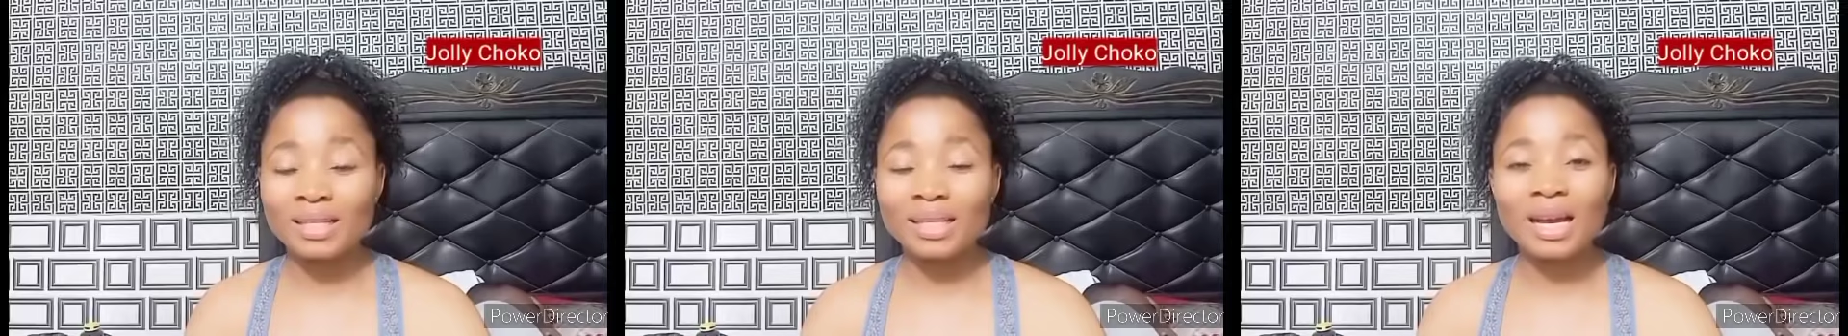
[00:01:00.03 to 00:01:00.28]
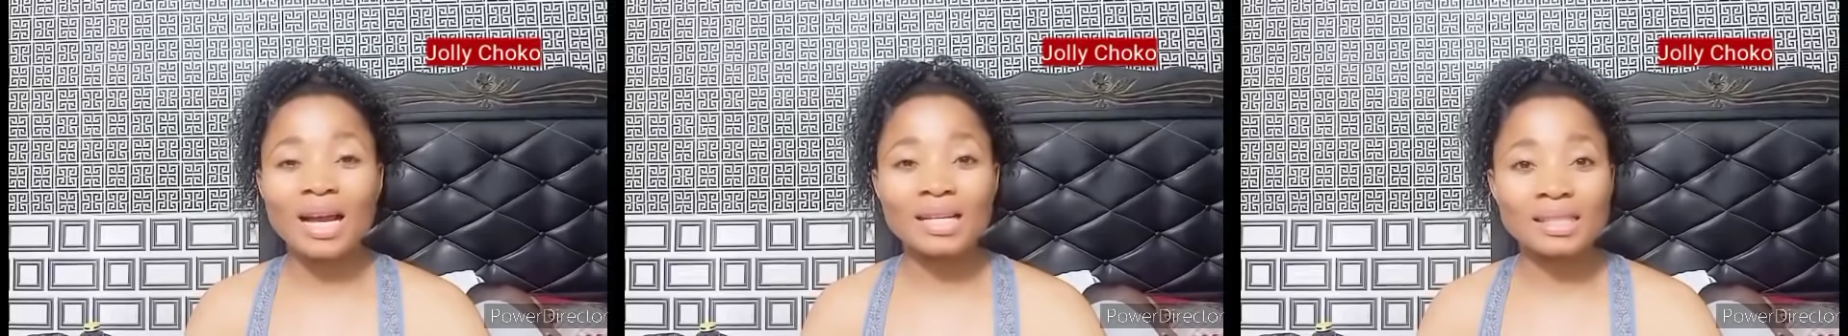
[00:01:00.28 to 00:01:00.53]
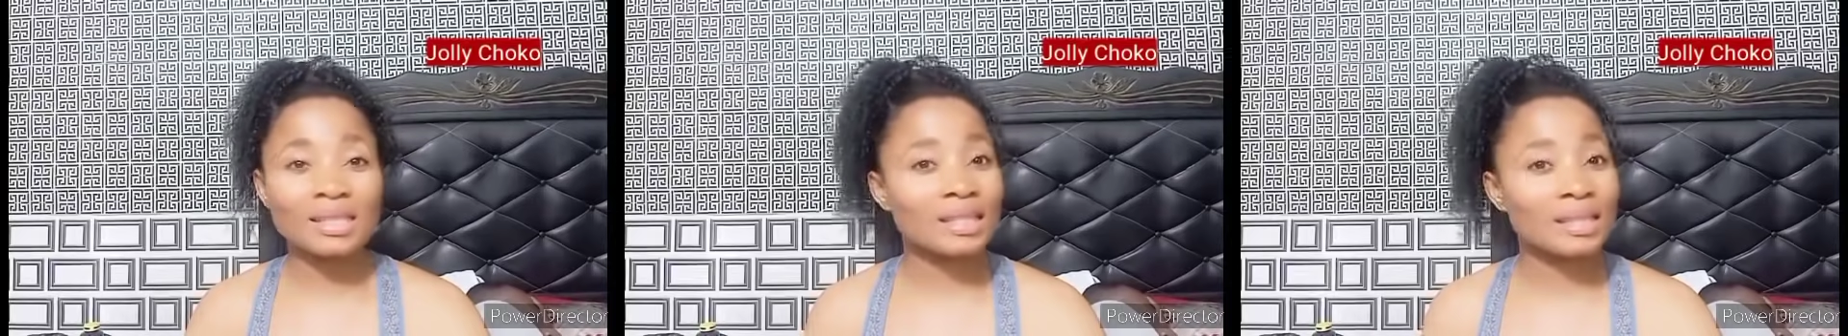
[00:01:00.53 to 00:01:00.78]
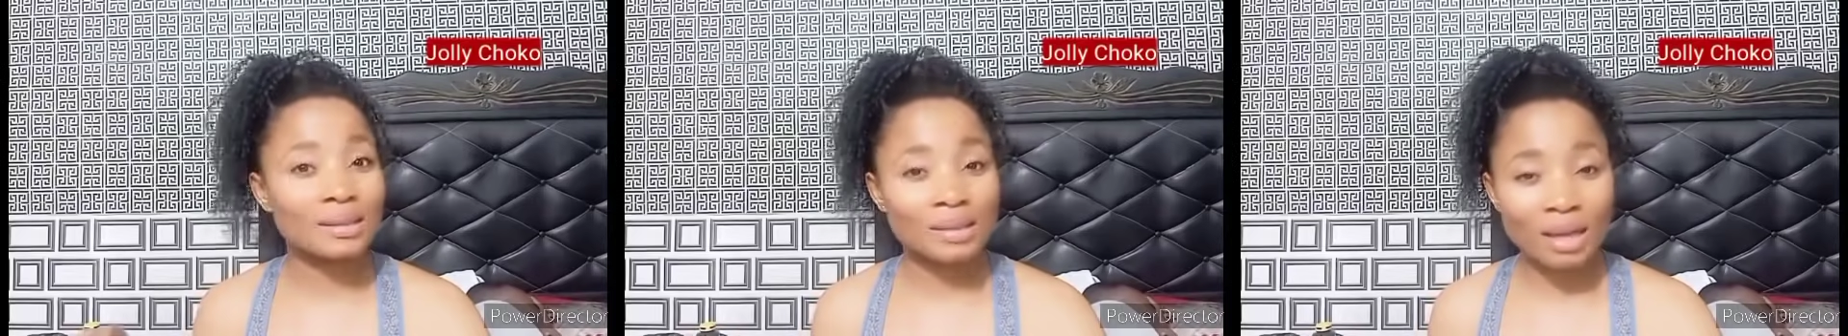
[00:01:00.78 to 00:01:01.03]
party and oh.
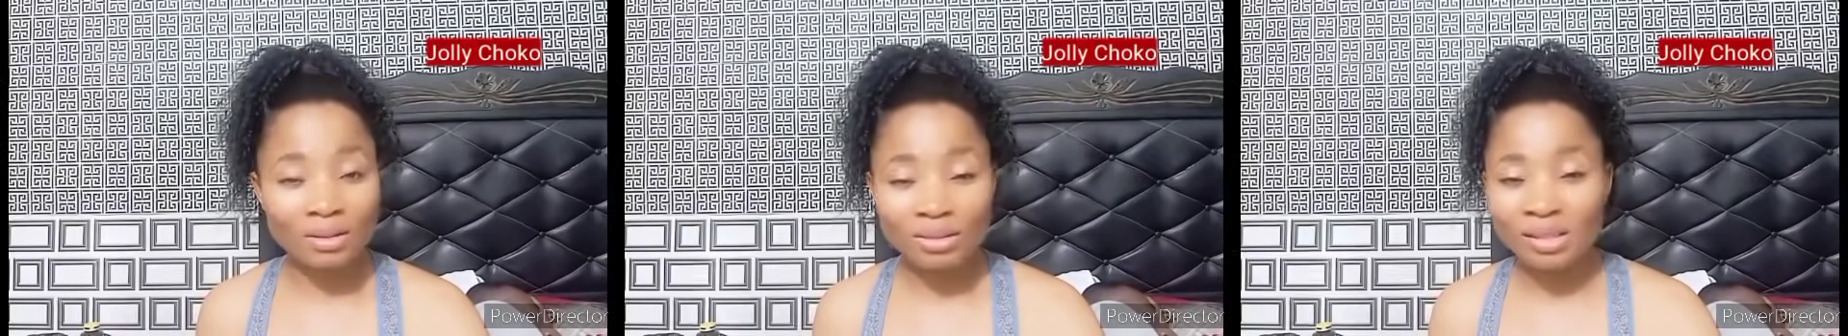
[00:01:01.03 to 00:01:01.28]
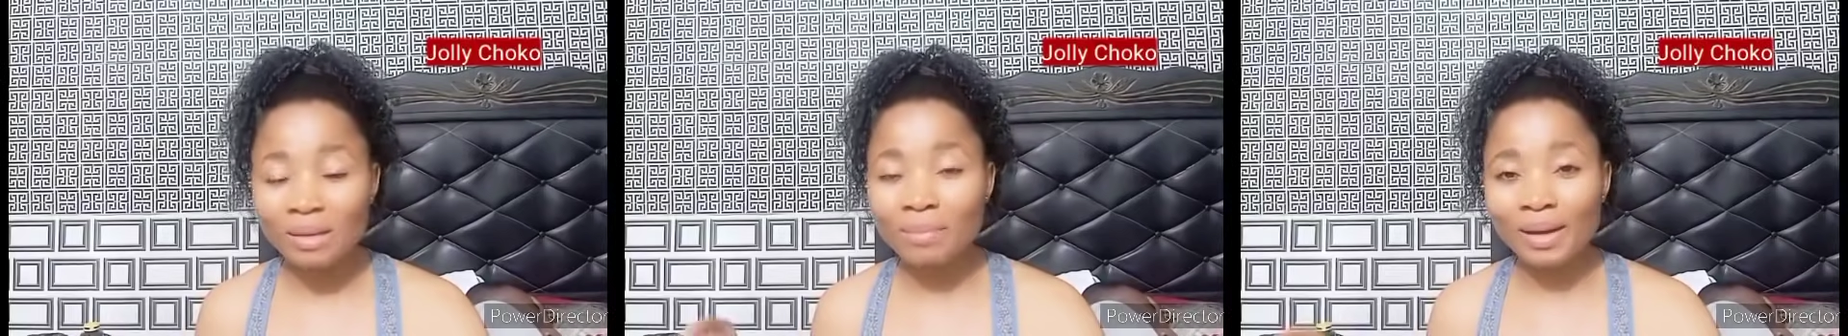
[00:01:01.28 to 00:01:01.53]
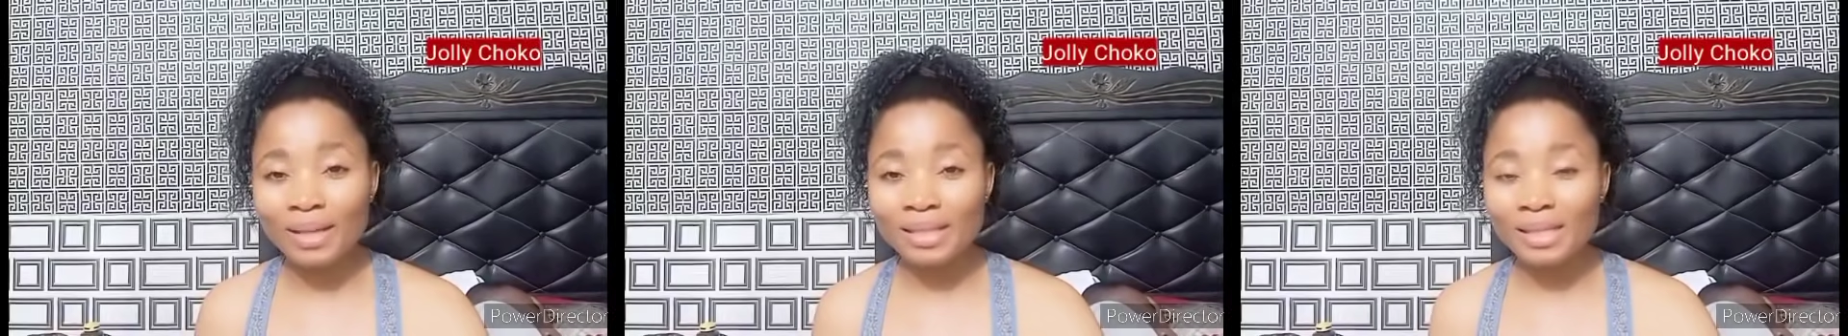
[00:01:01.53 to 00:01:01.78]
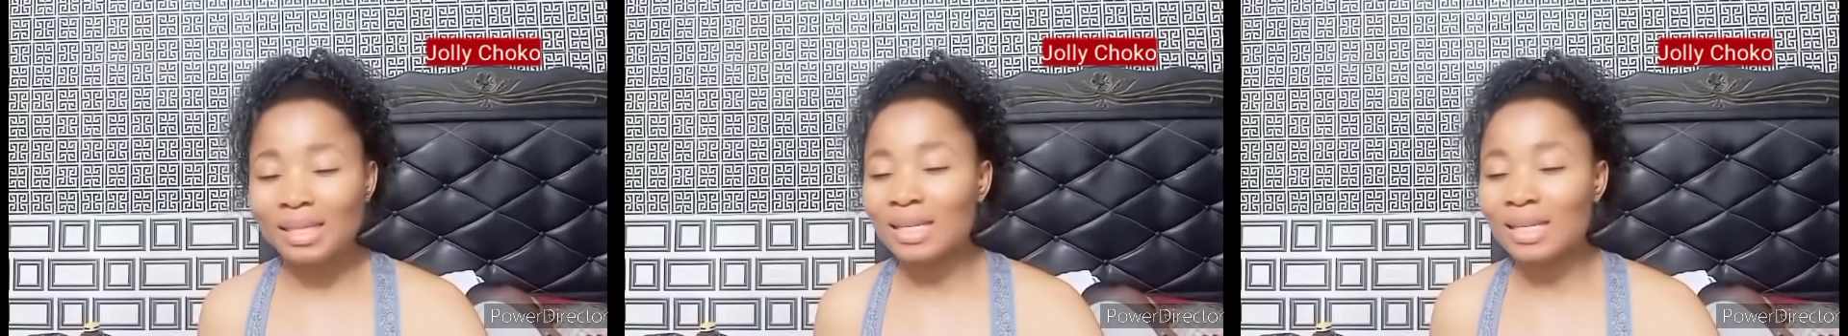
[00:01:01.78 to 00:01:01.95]
Saturday party.